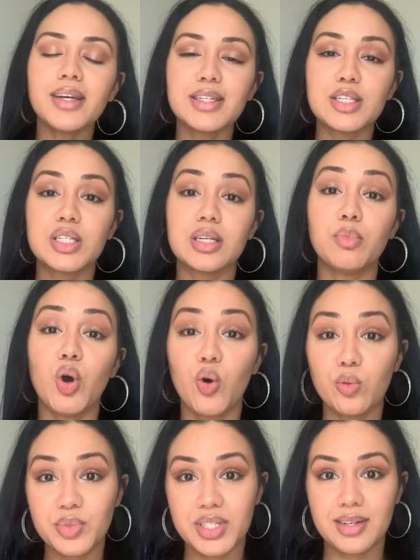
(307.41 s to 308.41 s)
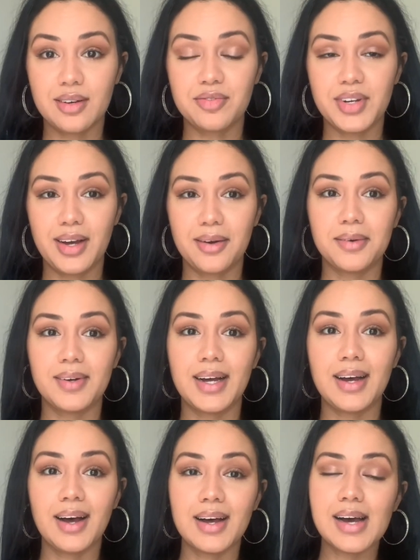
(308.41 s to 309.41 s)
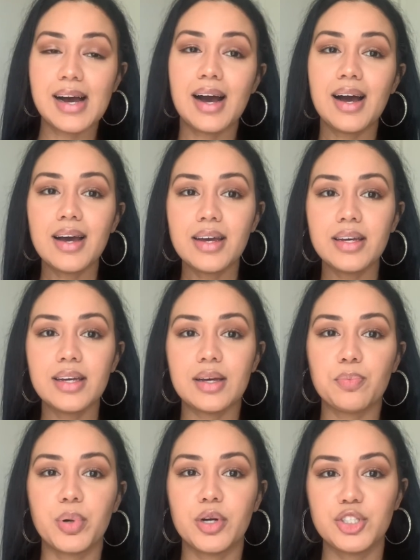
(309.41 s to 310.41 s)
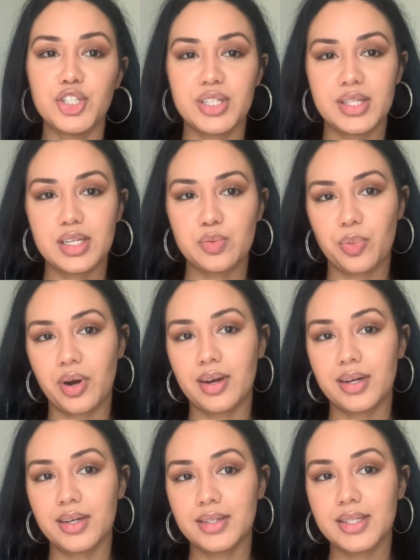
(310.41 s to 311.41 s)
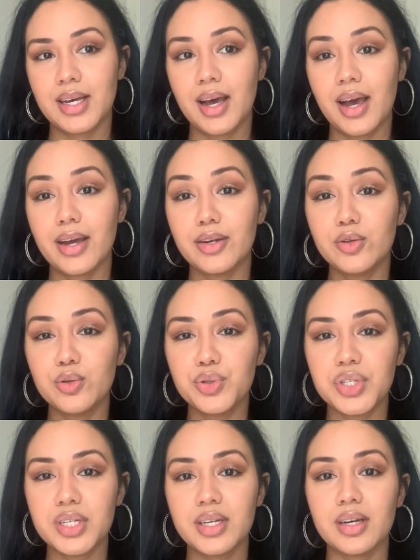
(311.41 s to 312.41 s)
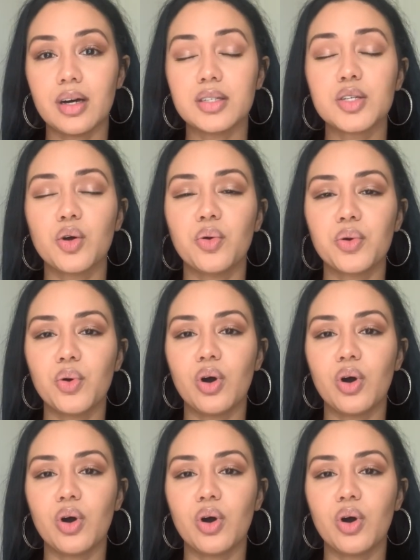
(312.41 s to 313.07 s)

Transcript: into some home stuff now. I purchased this product and used it a total